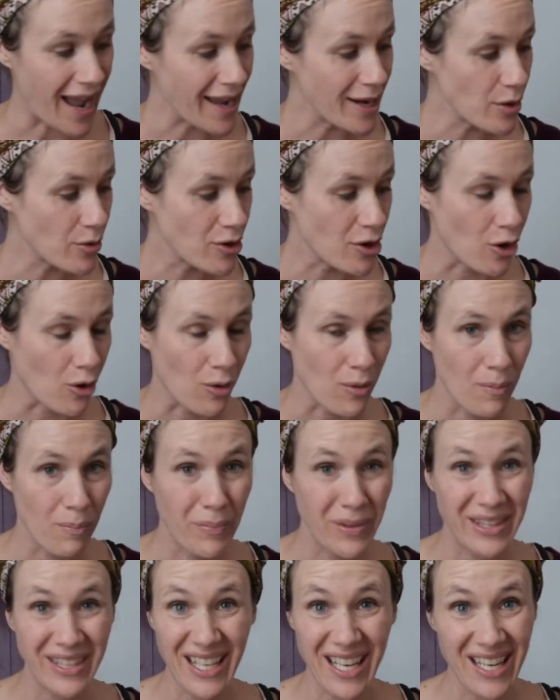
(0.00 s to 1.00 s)
I don't know,
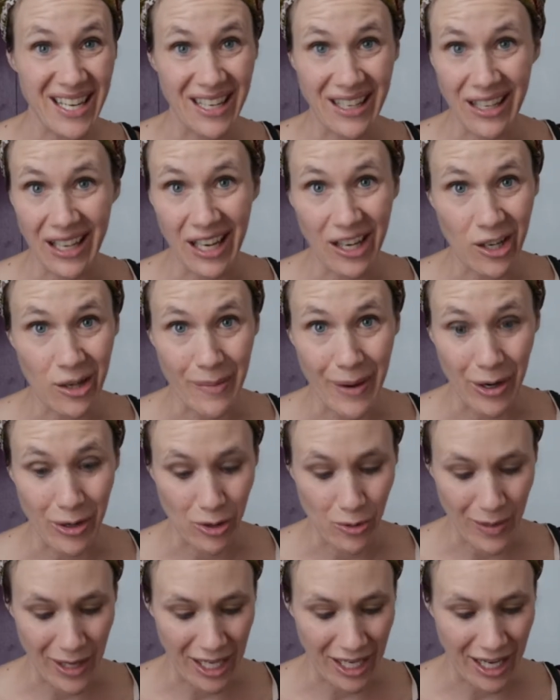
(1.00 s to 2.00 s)
but they didn't care about
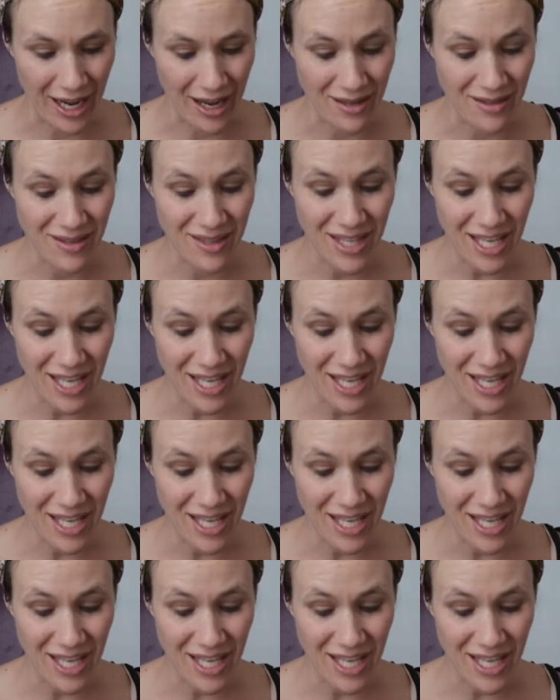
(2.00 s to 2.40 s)
obeying God.